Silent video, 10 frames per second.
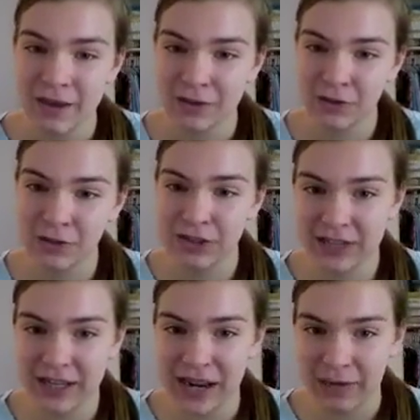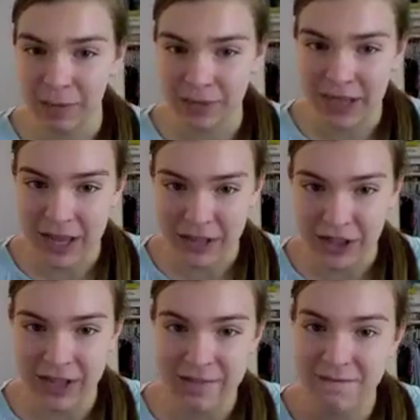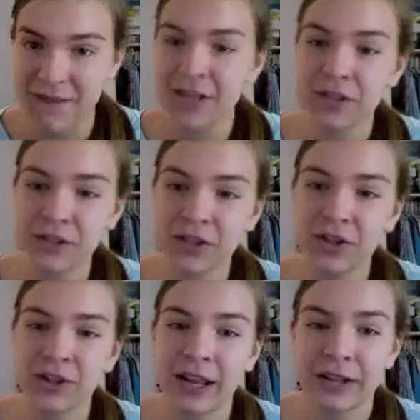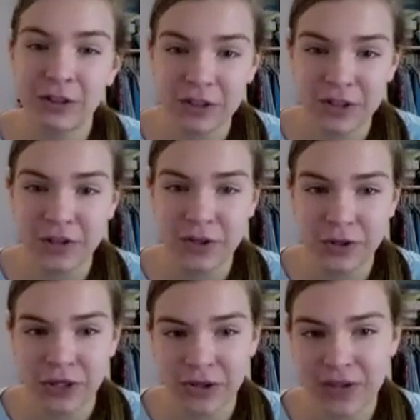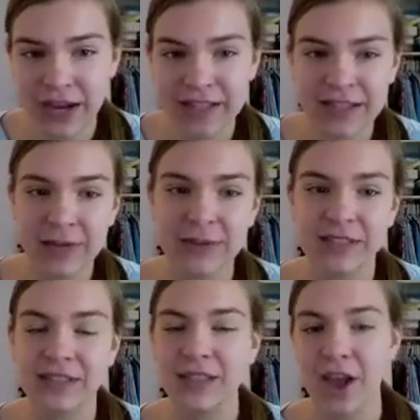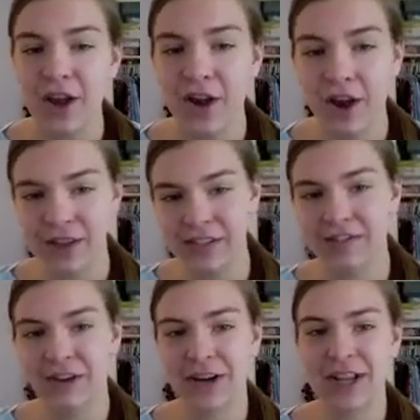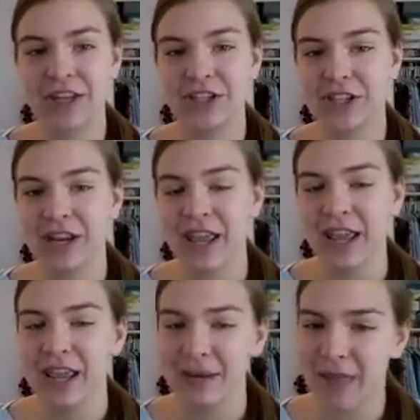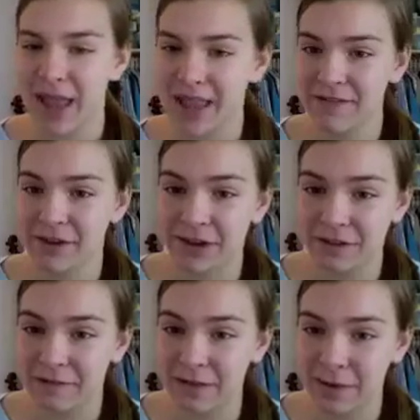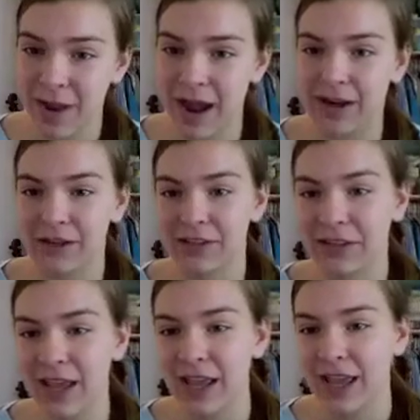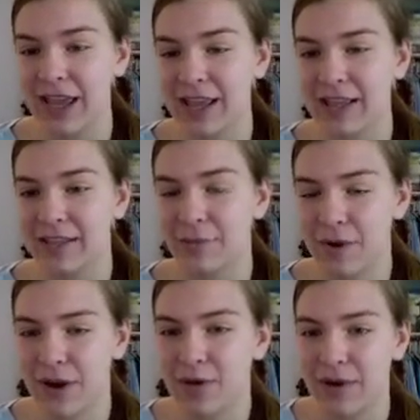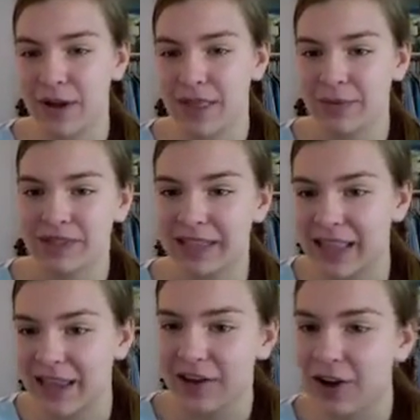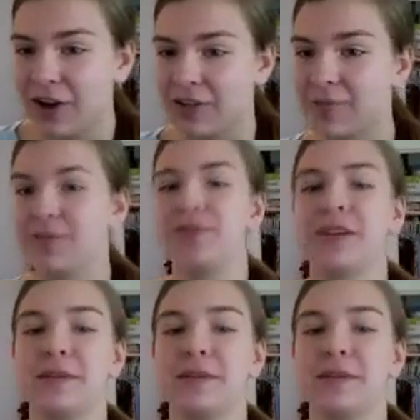during DNA replication that fails to correct nucleotide sequences, causing variation in behavior and fur patterns in the mogwai that we see later on in the movie.